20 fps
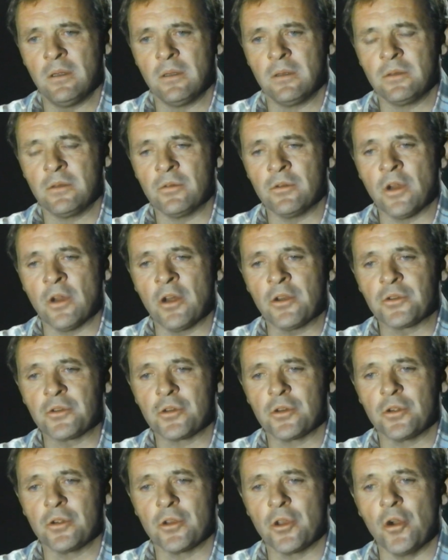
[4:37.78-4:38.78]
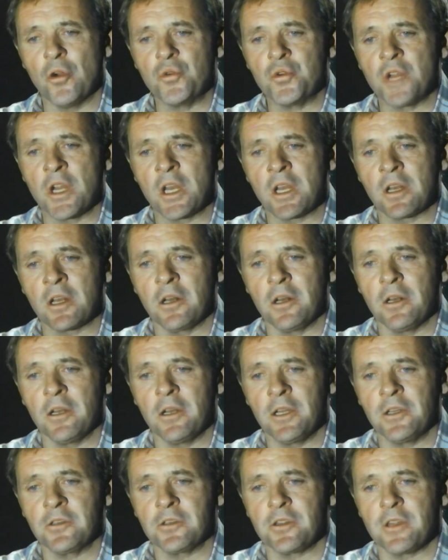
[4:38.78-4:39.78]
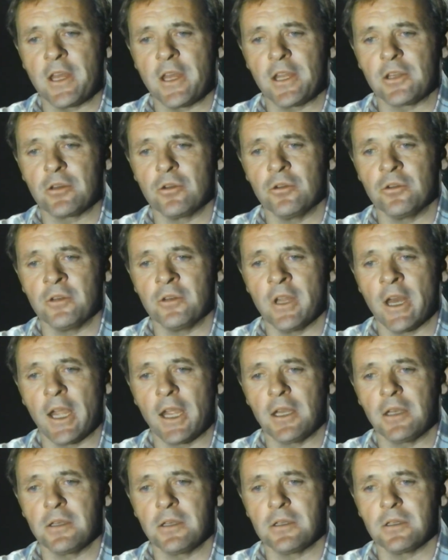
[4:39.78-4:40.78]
Do not go gentle into that good night.